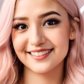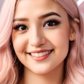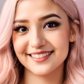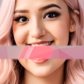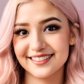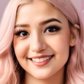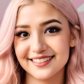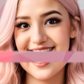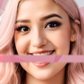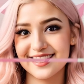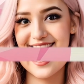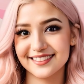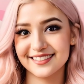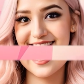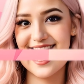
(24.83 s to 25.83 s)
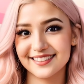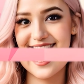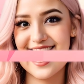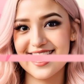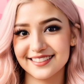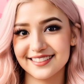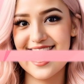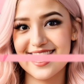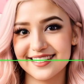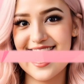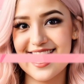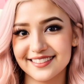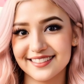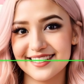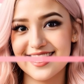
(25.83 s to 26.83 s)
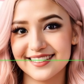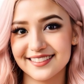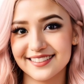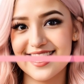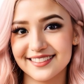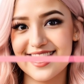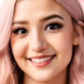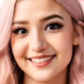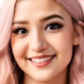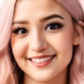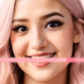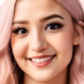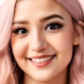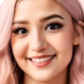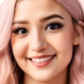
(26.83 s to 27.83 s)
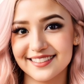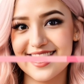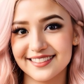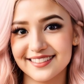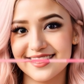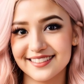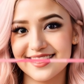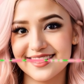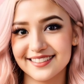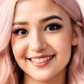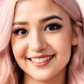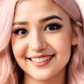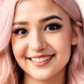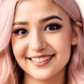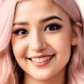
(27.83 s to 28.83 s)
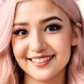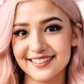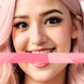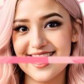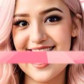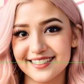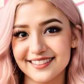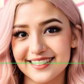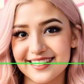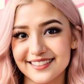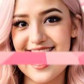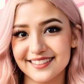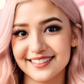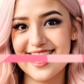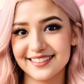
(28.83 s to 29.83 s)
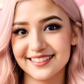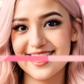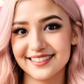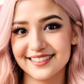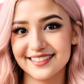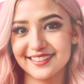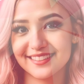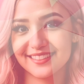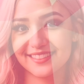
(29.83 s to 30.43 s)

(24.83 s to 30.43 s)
And to prove it, I'll only be using beginner tools and techniques to fix these images to show you just how simple it is.